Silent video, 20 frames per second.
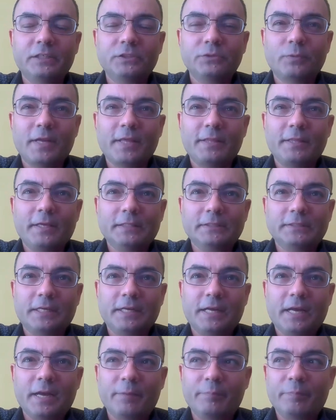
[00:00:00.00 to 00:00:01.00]
Here's what I think is
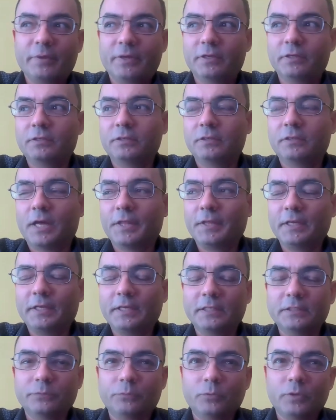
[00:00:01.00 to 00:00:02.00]
going to happen. I
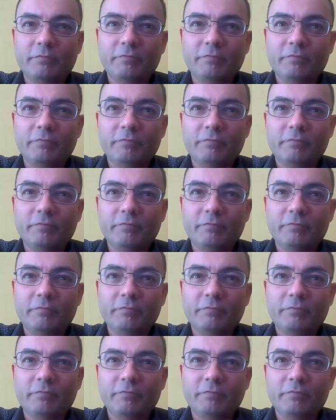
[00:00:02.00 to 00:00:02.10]
think uh,